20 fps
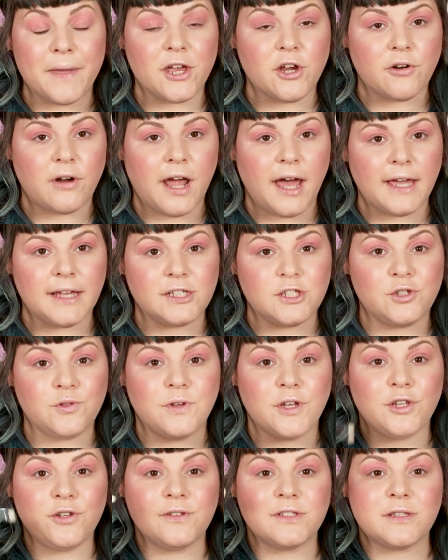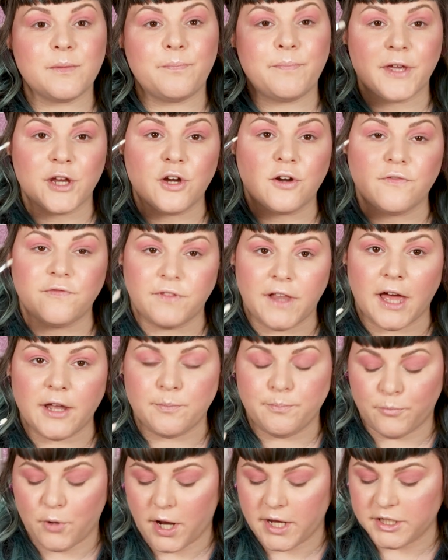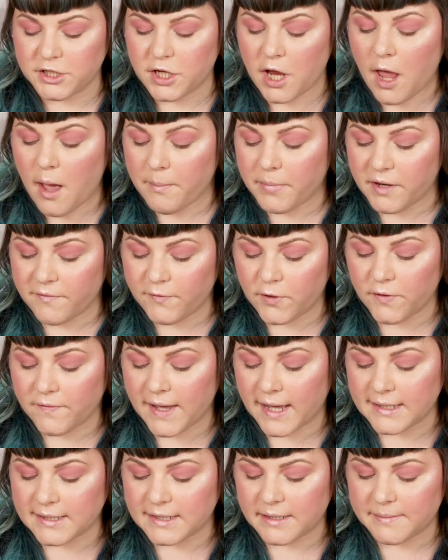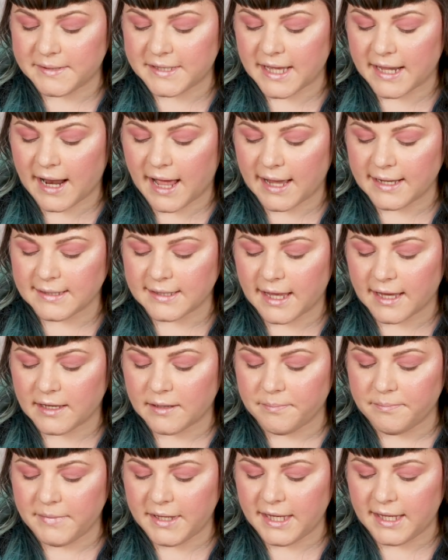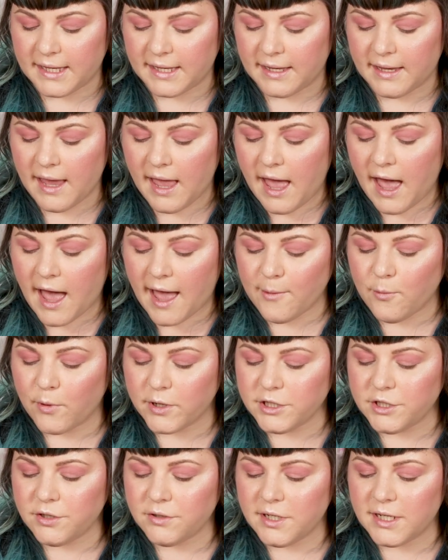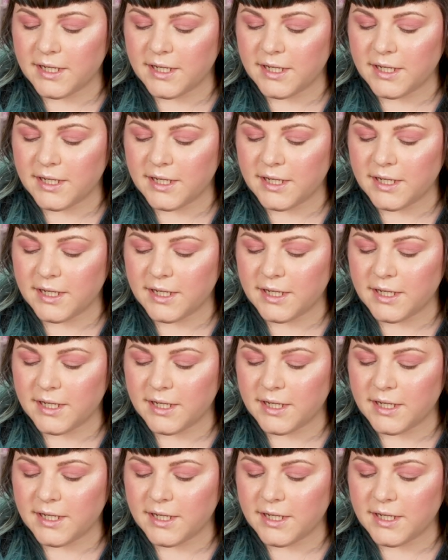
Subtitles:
bigger eyes, you can use a bigger flat brush. But if you've got deep set eyes like me, I want you